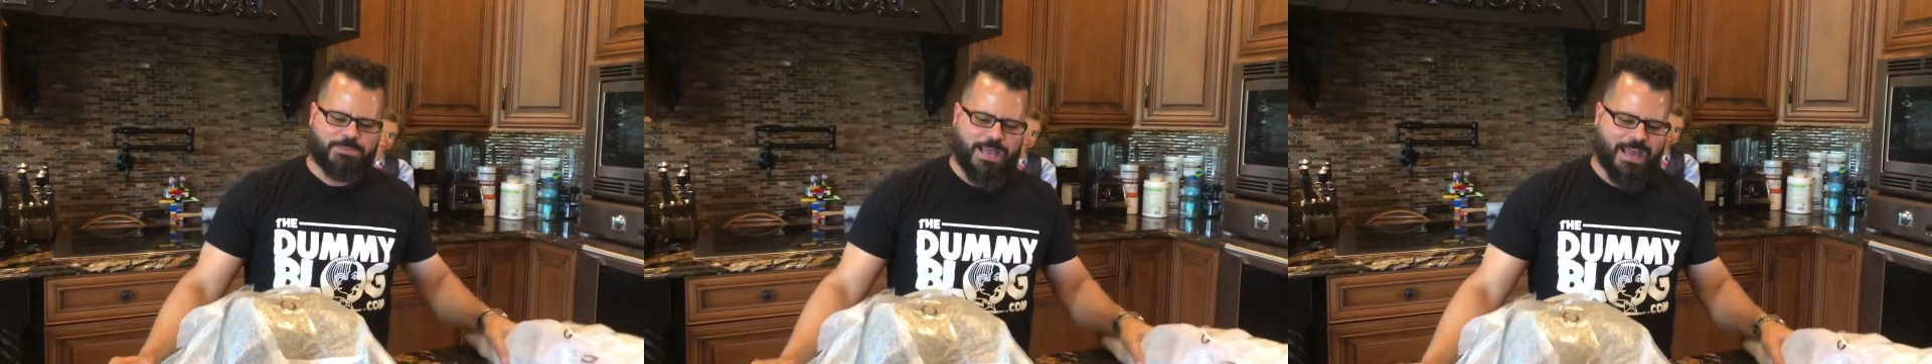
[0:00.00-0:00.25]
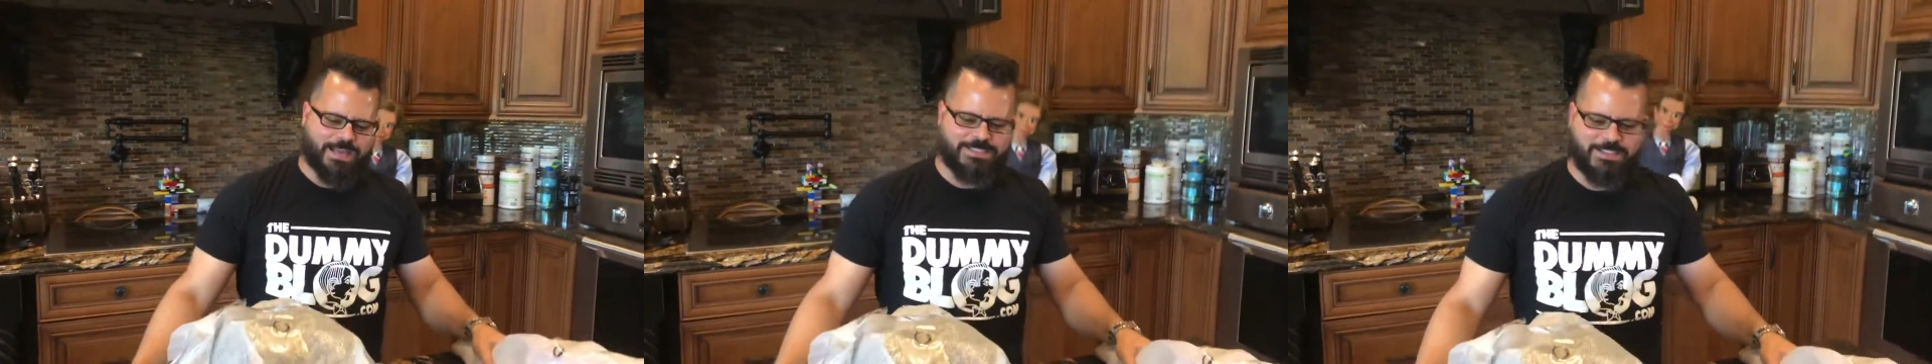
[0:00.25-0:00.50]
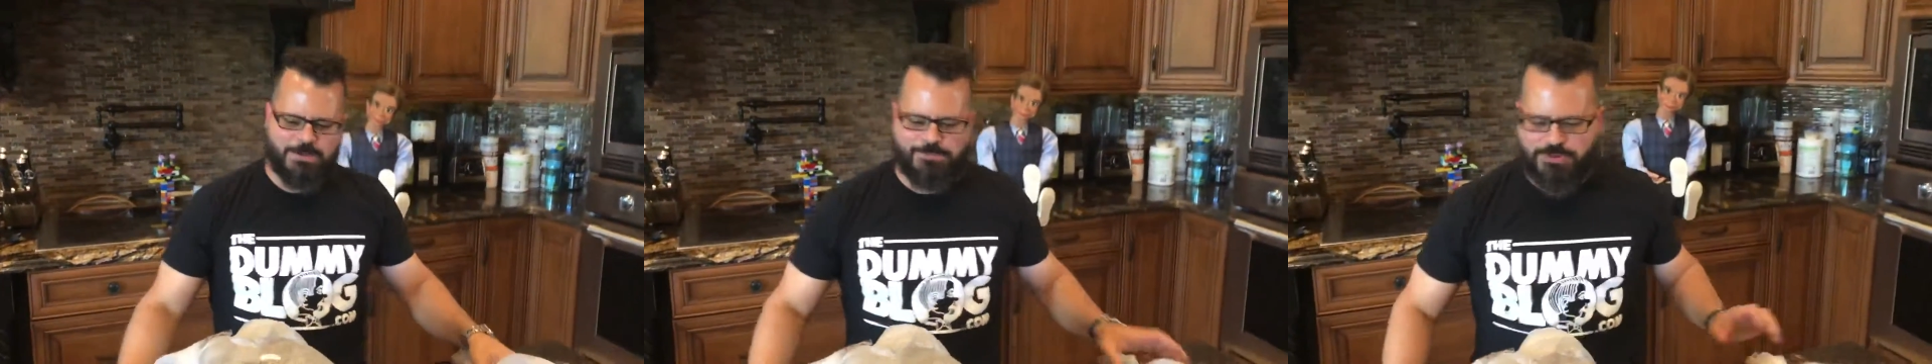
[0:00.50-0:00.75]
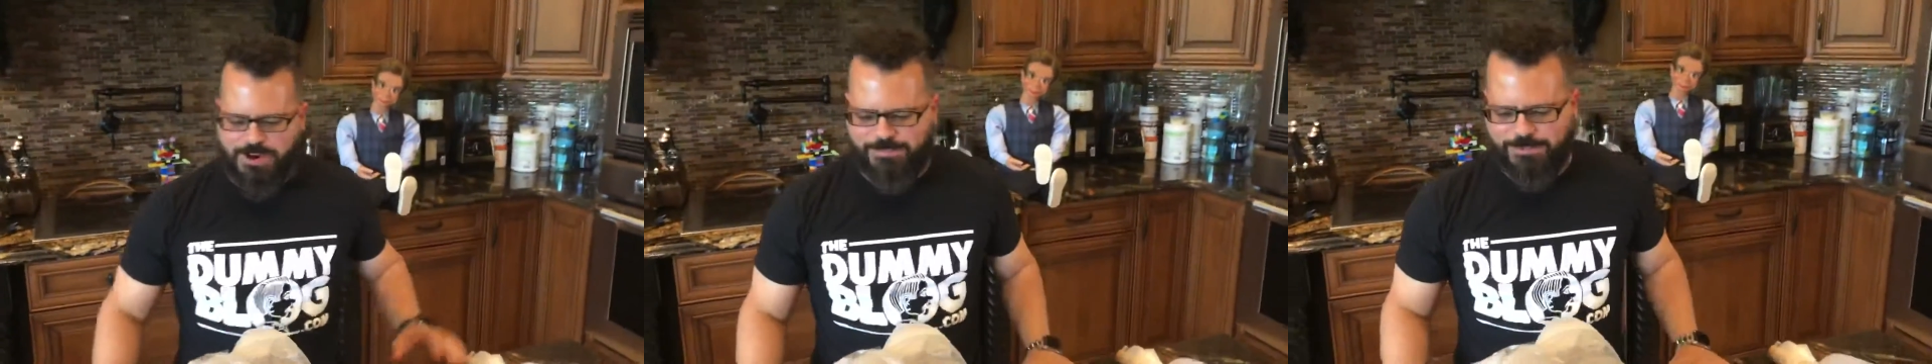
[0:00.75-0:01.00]
packed
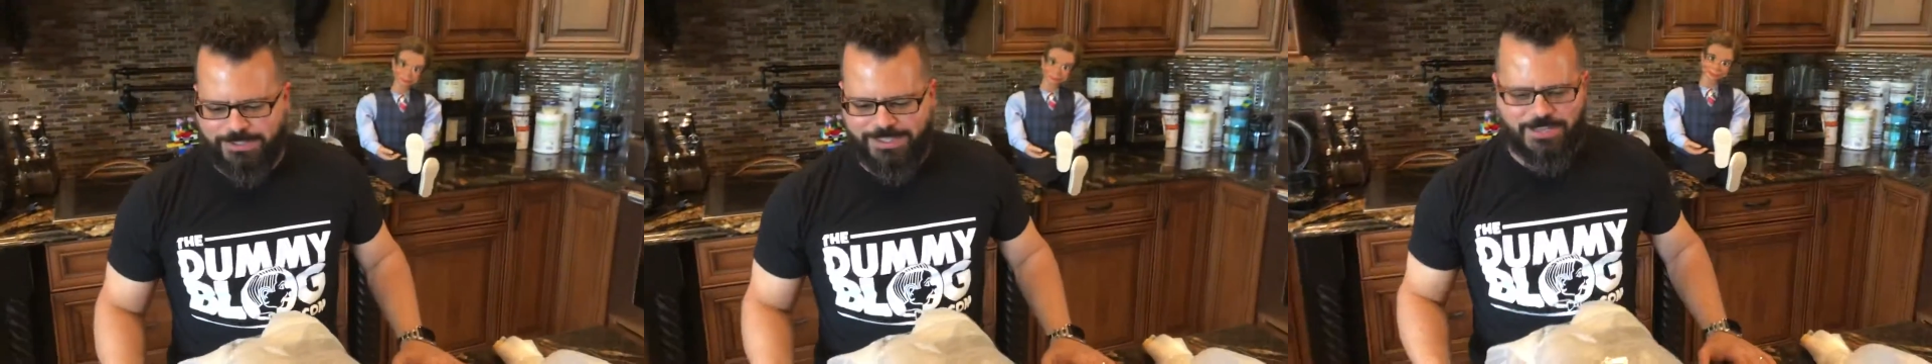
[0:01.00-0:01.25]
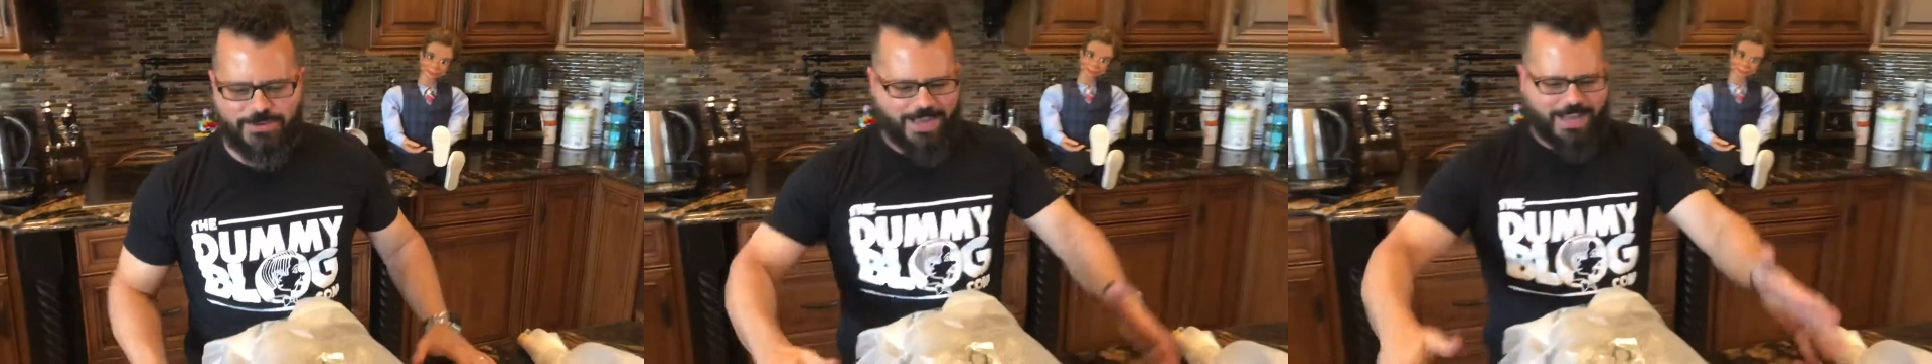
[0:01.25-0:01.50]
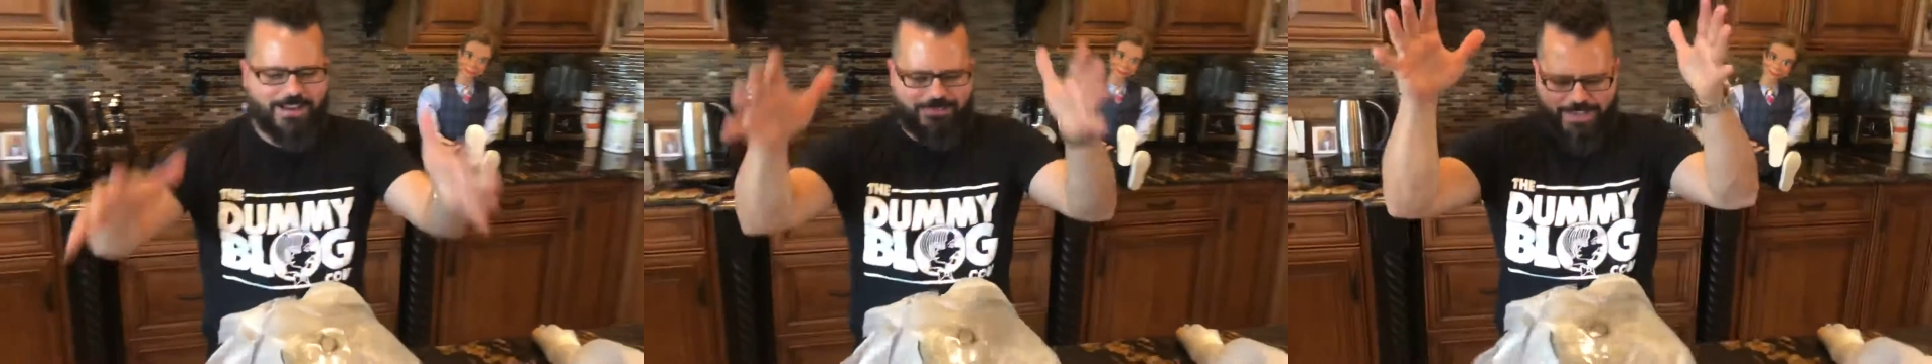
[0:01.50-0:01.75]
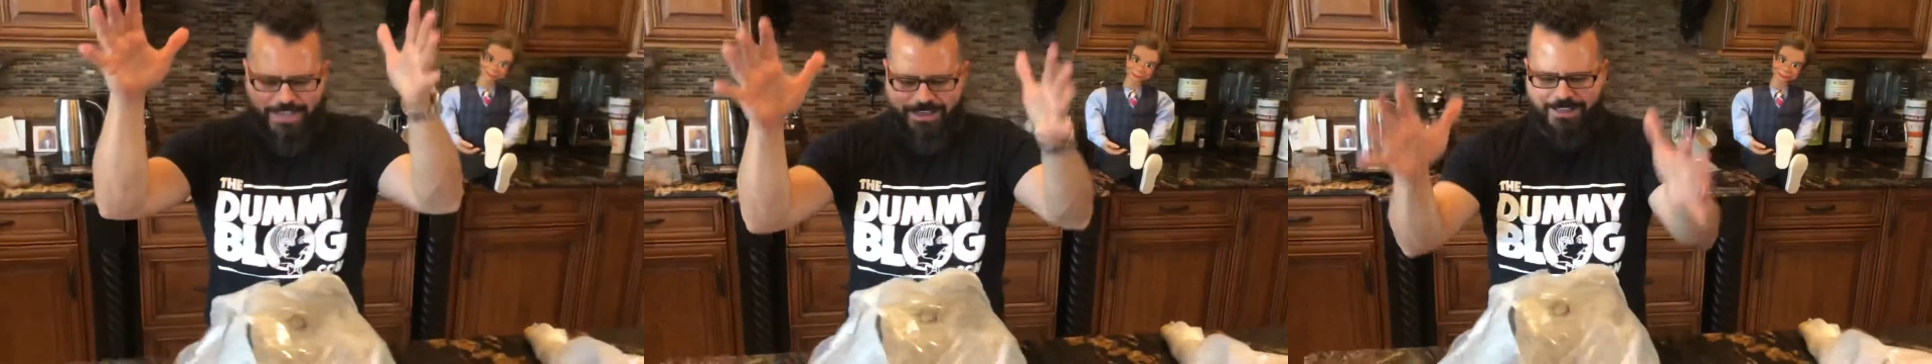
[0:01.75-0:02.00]
up properly, you
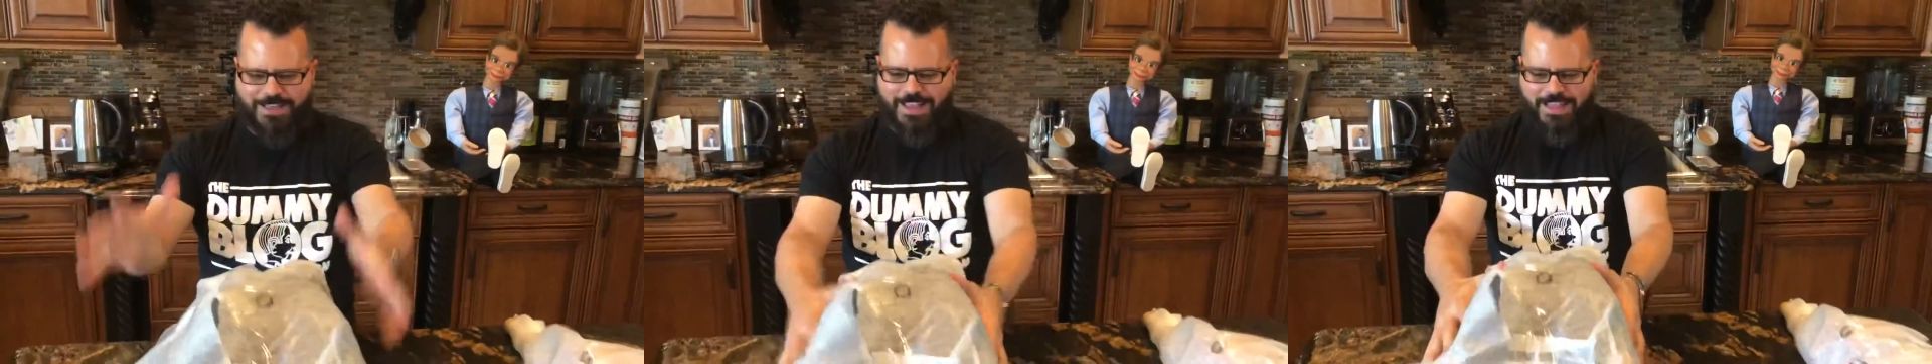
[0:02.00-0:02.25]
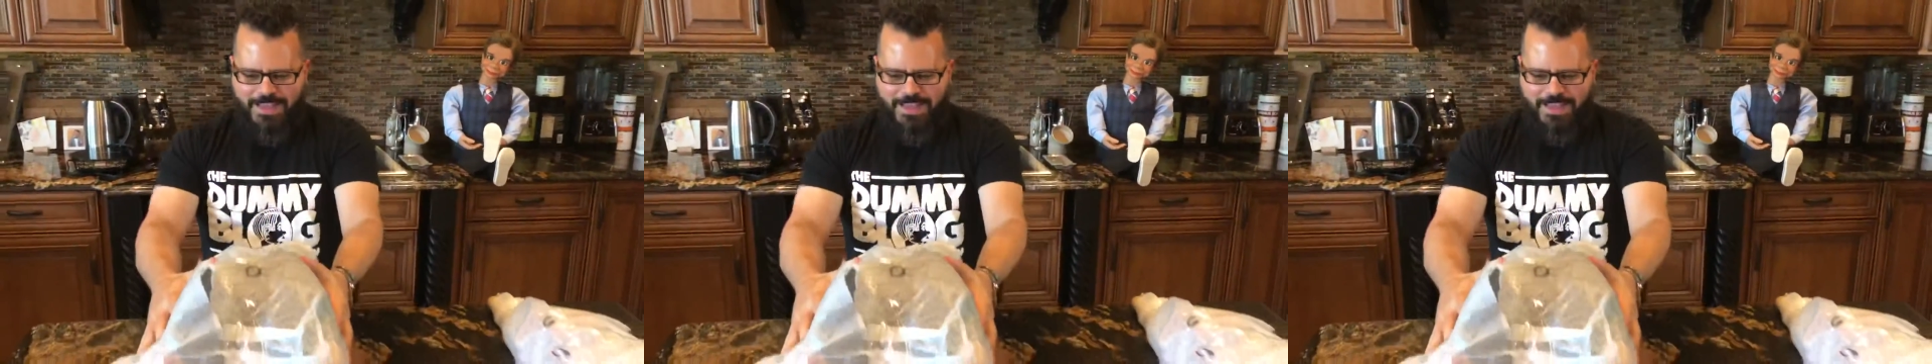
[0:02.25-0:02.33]
have a